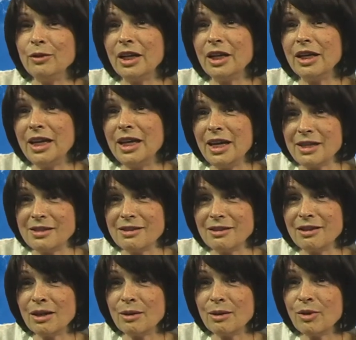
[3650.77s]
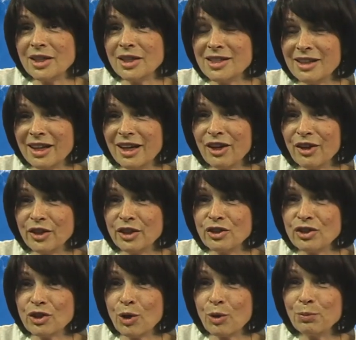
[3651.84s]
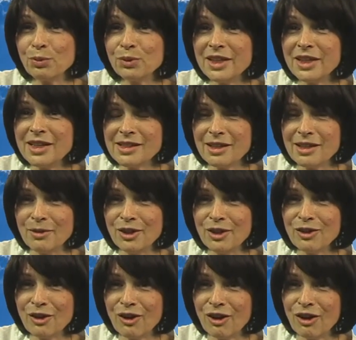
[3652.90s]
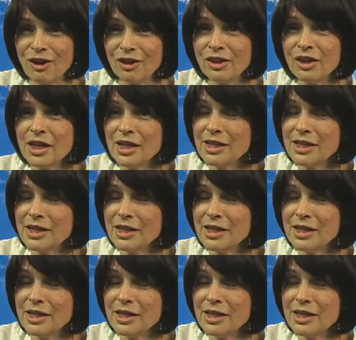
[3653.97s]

a guest to come on to the Health Inn Show, please give me a call,